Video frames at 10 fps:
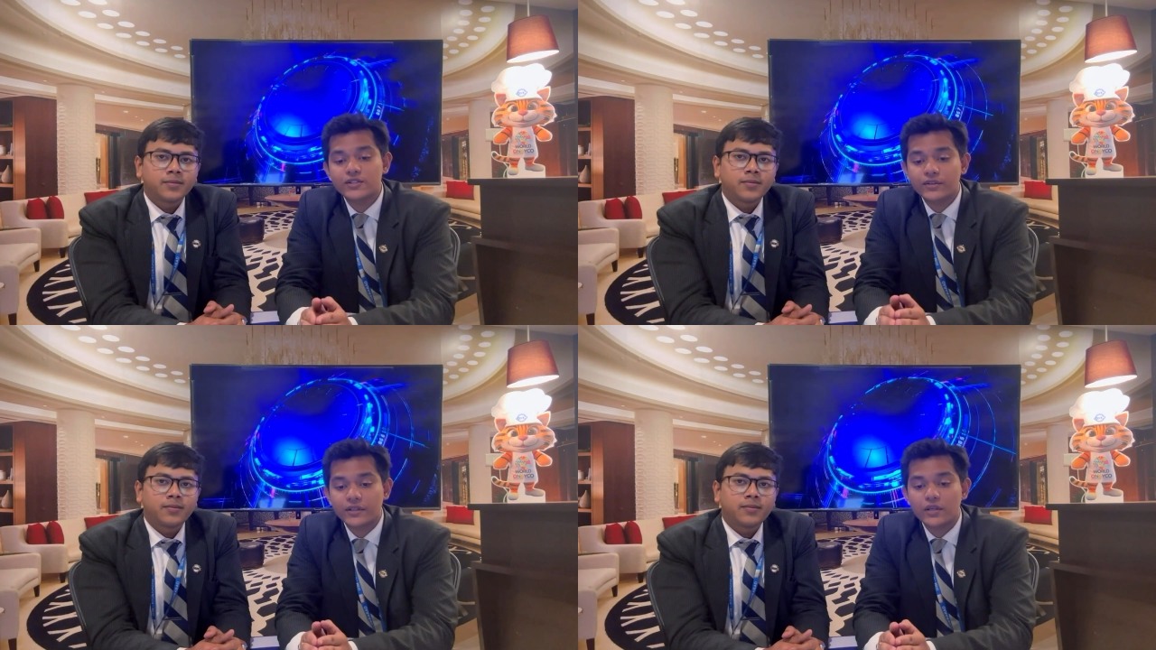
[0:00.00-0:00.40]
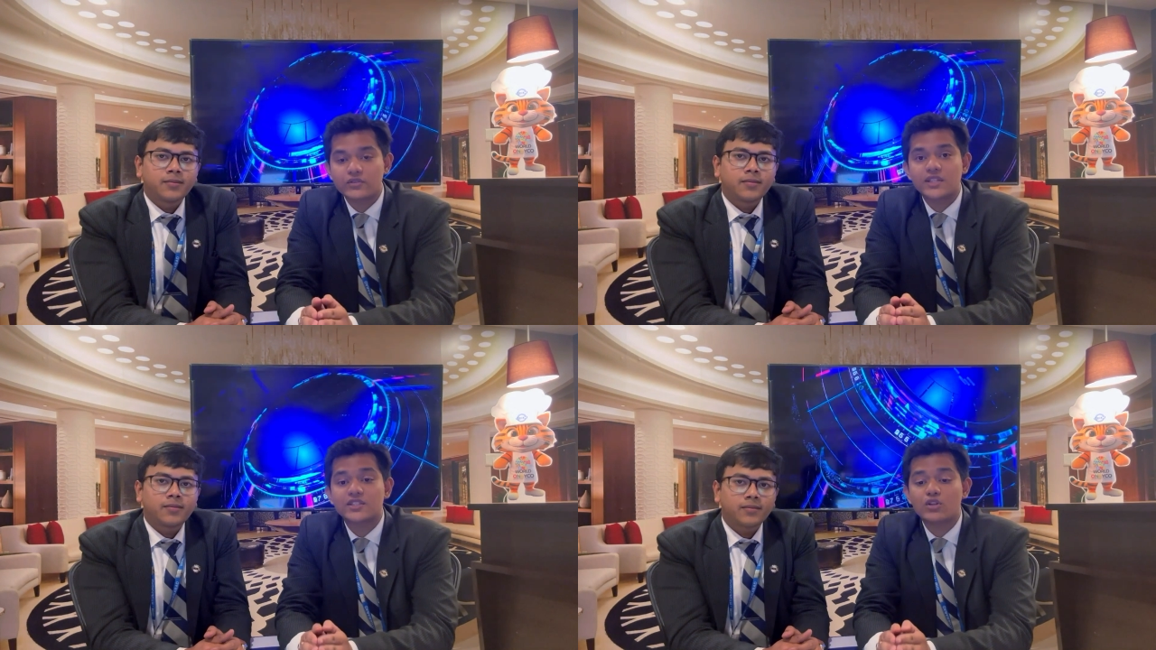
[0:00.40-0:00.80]

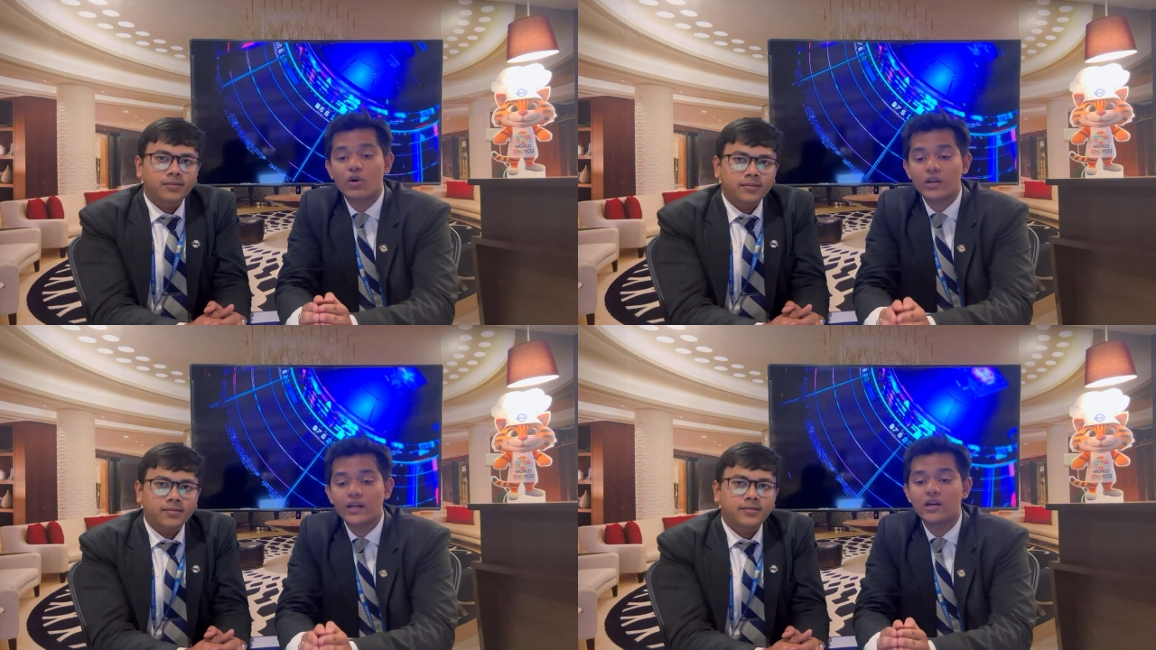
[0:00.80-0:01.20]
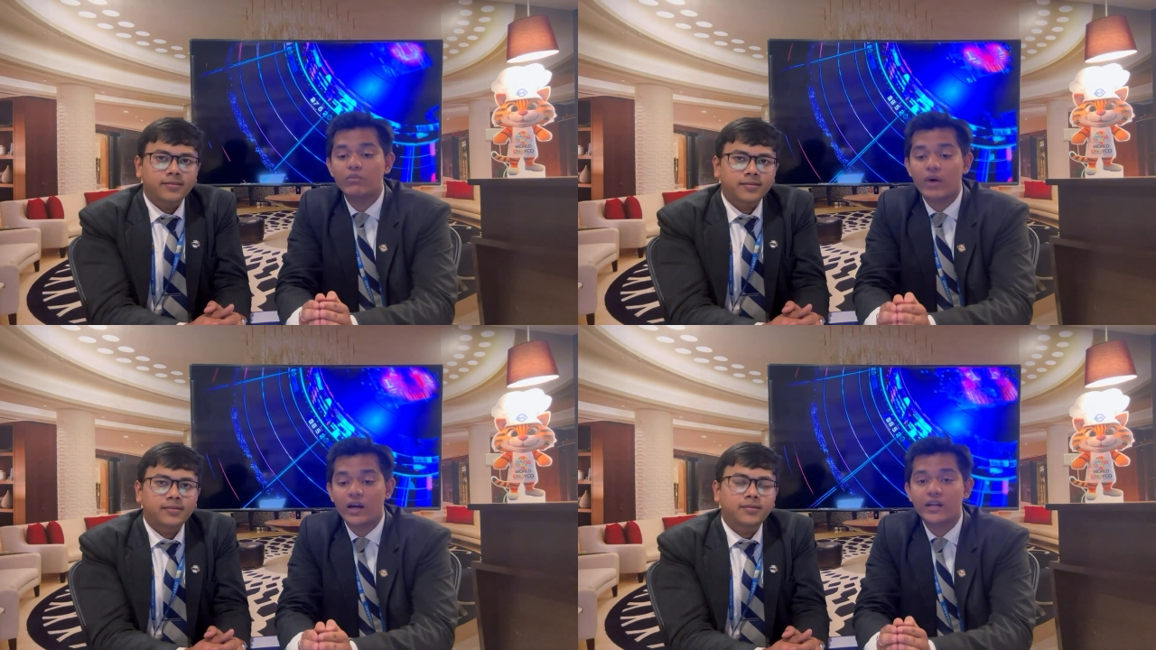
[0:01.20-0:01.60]
Speaker 1: includes historic
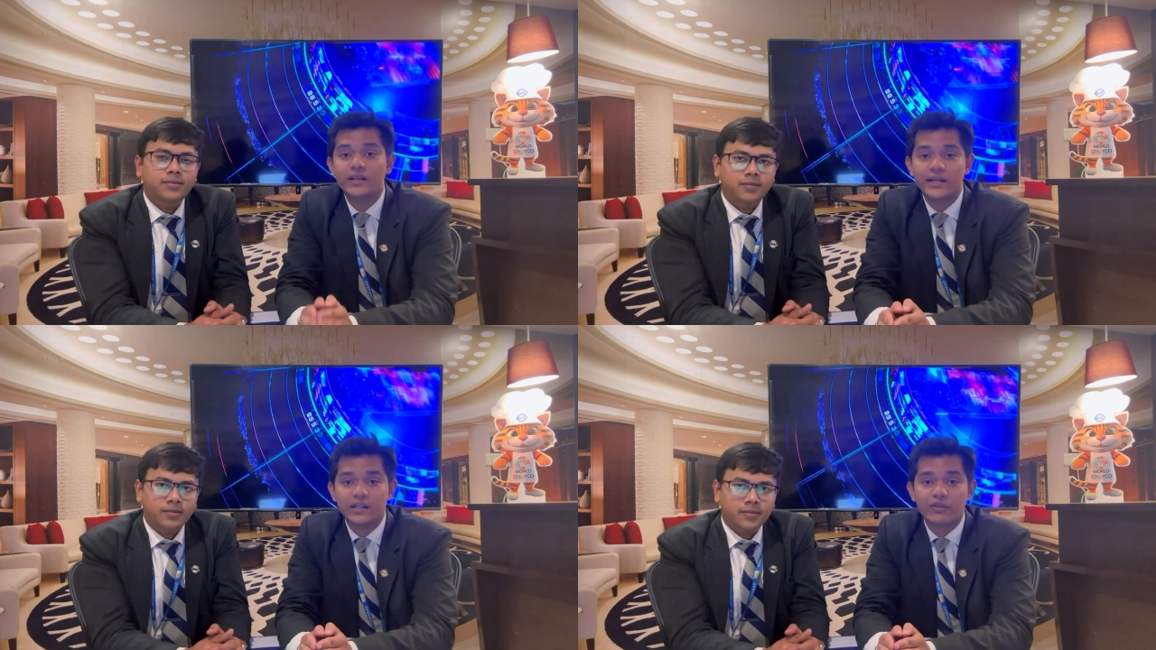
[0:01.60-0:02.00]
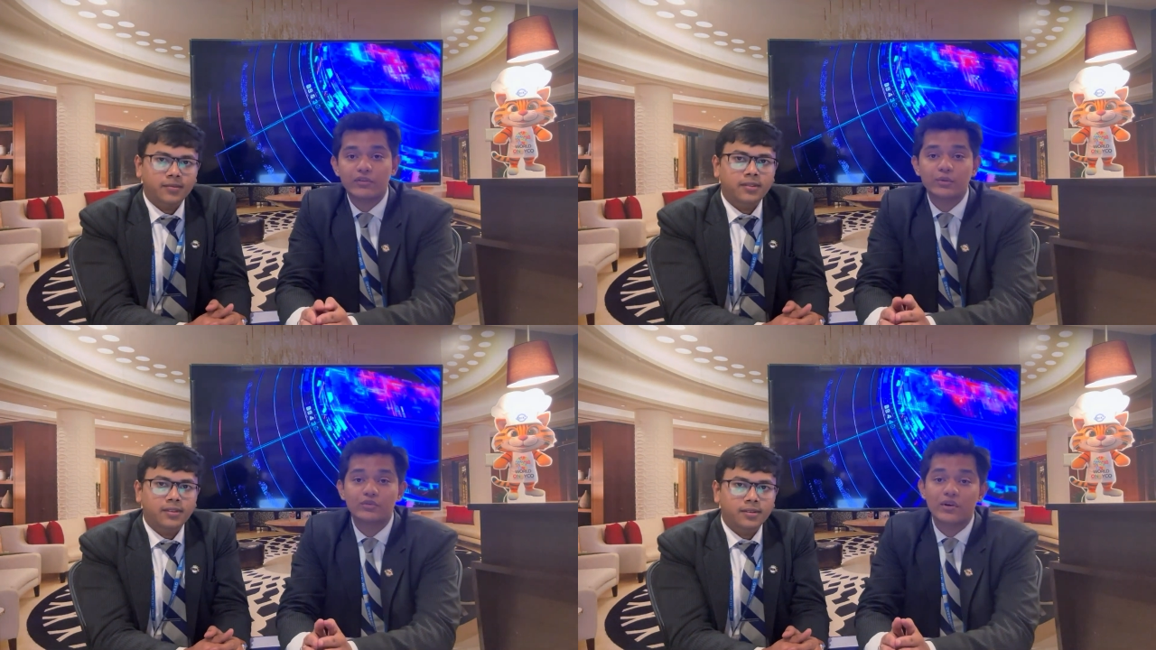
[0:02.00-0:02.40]
market data
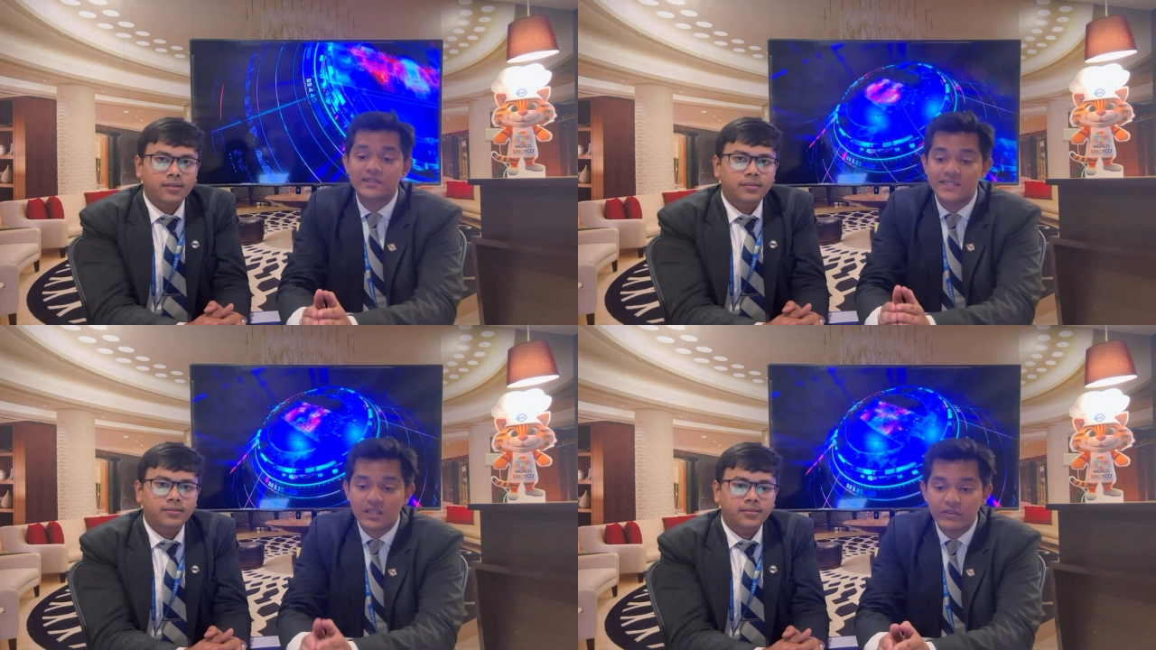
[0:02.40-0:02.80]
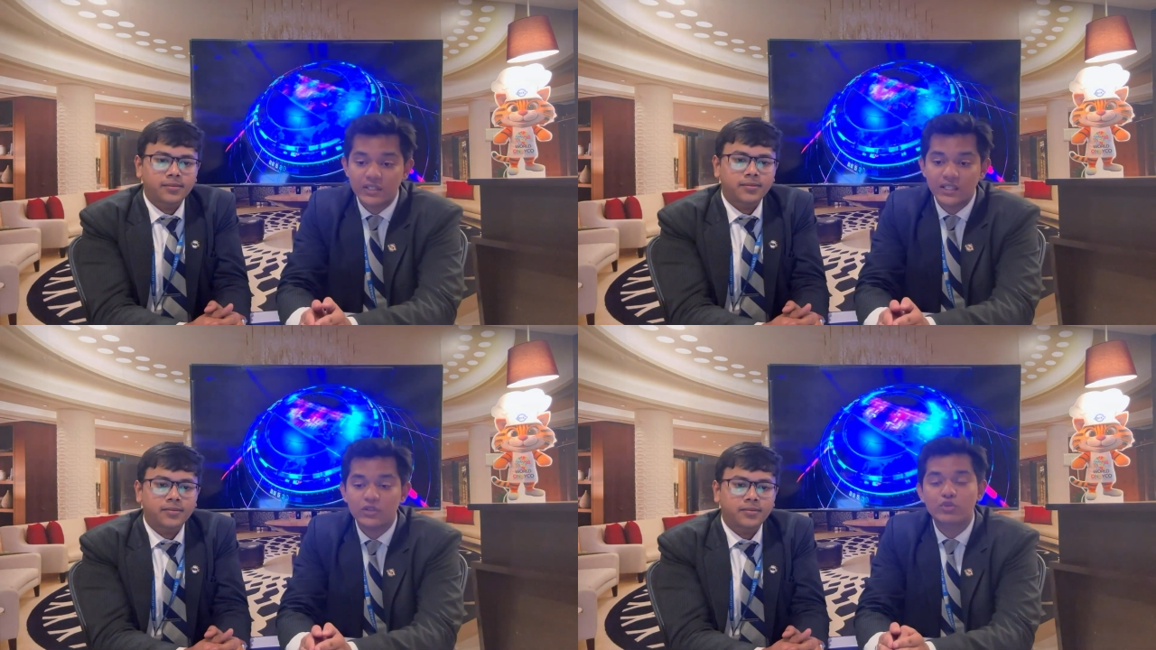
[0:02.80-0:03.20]
from
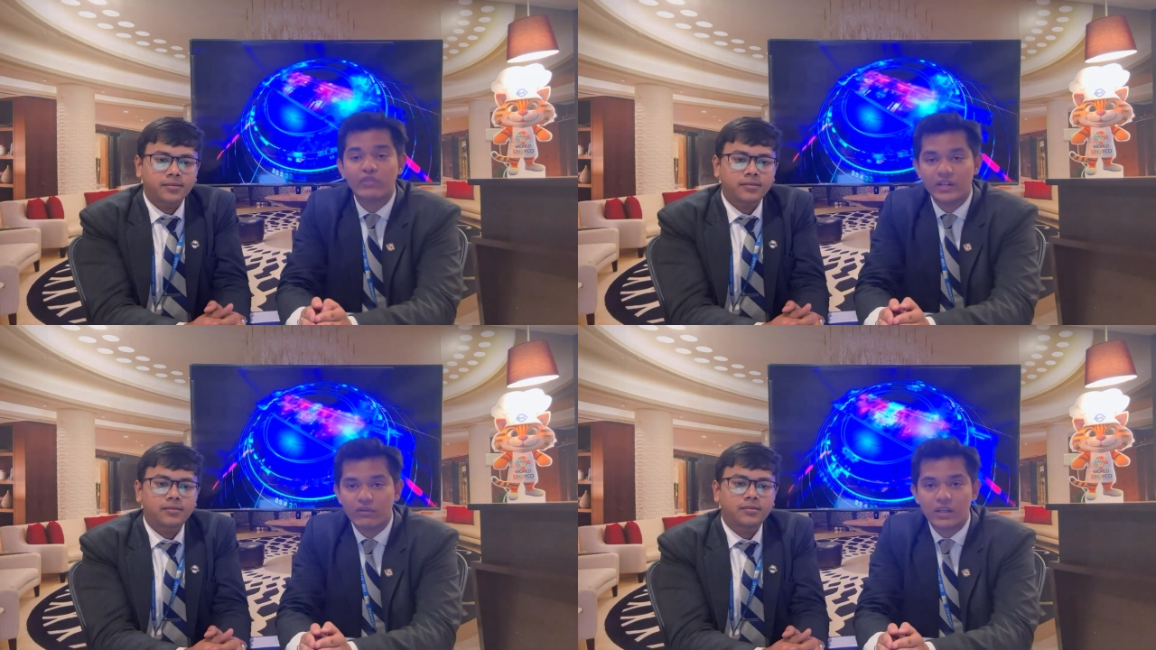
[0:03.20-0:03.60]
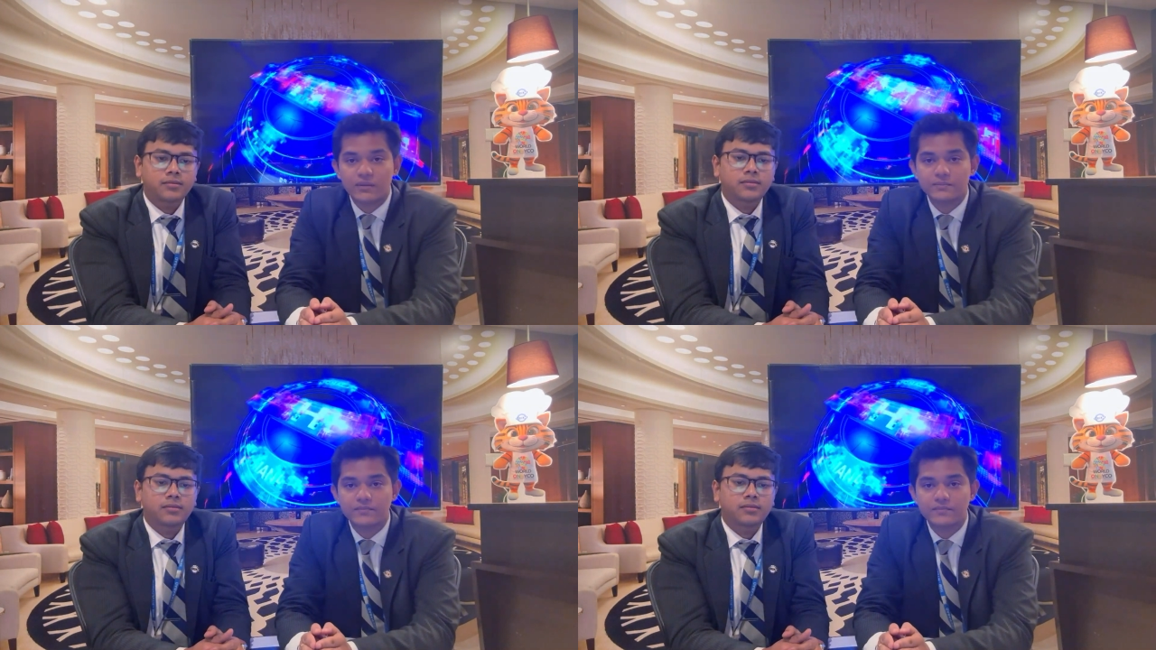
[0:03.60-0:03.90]
2017 to 2021.